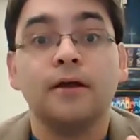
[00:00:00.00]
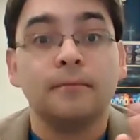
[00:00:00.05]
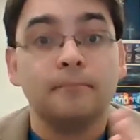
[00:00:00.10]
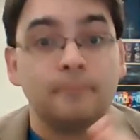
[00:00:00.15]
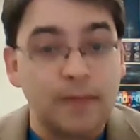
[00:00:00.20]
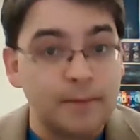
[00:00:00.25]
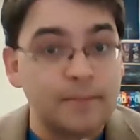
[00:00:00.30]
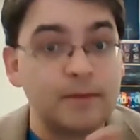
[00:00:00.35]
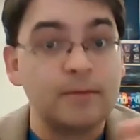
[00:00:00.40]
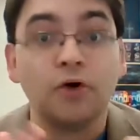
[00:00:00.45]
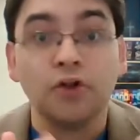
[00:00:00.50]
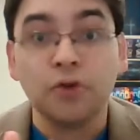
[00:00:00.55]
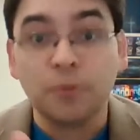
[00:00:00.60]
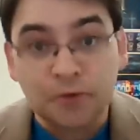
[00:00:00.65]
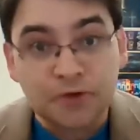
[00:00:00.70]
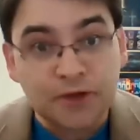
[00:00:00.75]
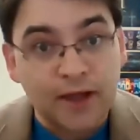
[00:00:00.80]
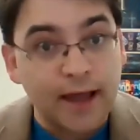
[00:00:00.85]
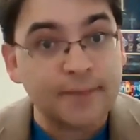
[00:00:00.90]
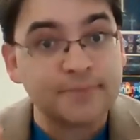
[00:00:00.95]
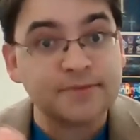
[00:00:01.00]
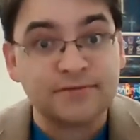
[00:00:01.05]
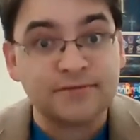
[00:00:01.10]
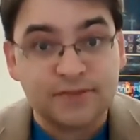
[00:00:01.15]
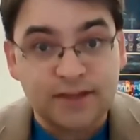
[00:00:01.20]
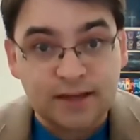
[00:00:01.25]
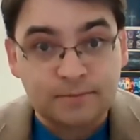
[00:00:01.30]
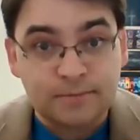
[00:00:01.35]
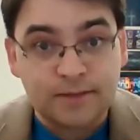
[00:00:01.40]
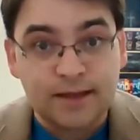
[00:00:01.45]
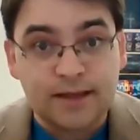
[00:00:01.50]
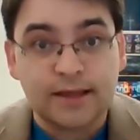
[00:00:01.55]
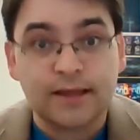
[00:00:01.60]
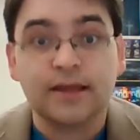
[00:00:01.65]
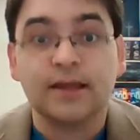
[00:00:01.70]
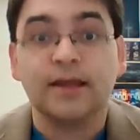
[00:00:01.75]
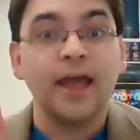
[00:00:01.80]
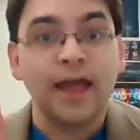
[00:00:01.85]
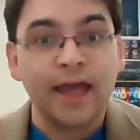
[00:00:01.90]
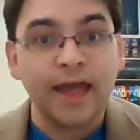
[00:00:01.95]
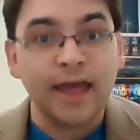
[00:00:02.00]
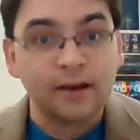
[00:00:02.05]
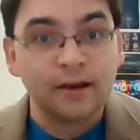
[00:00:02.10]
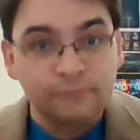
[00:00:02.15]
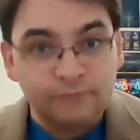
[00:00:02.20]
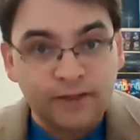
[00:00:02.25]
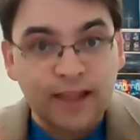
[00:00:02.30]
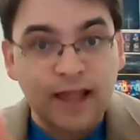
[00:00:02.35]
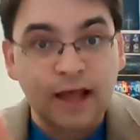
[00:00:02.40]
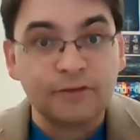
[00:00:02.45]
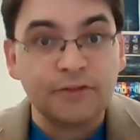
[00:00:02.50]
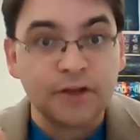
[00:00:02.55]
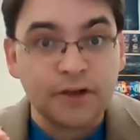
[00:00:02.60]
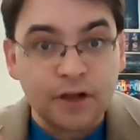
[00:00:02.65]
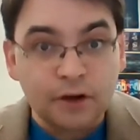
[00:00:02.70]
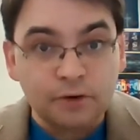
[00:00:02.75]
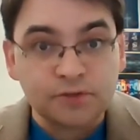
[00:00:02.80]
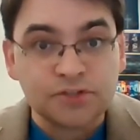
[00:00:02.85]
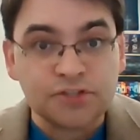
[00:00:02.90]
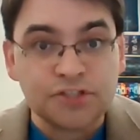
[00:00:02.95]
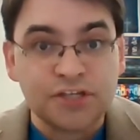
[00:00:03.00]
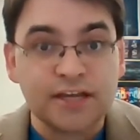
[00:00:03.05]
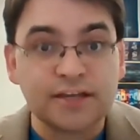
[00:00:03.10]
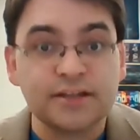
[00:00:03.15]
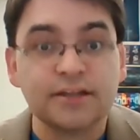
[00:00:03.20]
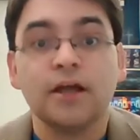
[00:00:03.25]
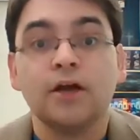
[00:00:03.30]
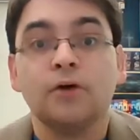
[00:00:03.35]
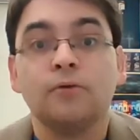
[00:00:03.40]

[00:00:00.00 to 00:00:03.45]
maybe multiple times if need be, and fill out the notes sheet